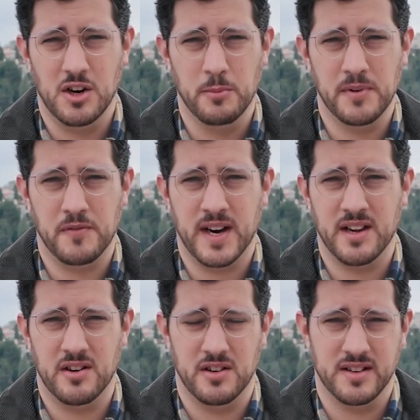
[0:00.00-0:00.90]
open
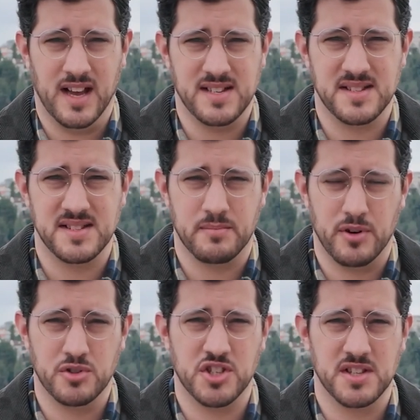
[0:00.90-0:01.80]
fire on Gazans
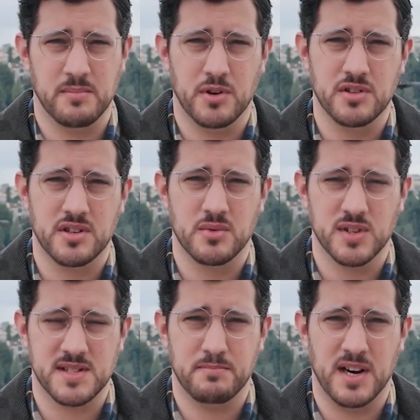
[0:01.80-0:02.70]
approaching the border,
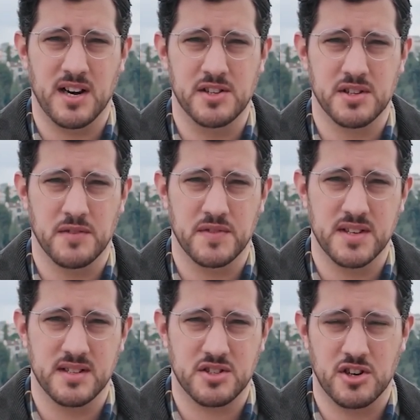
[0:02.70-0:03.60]
was part of
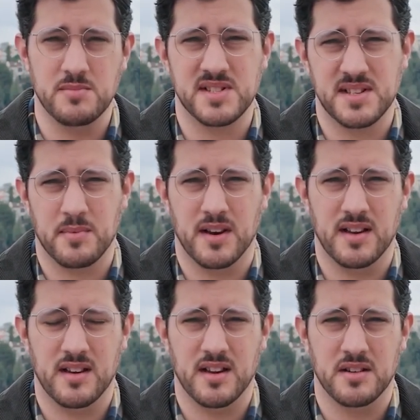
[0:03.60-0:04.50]
the terms
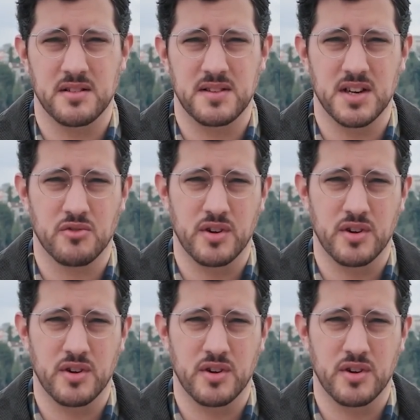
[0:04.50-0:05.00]
stipulated under the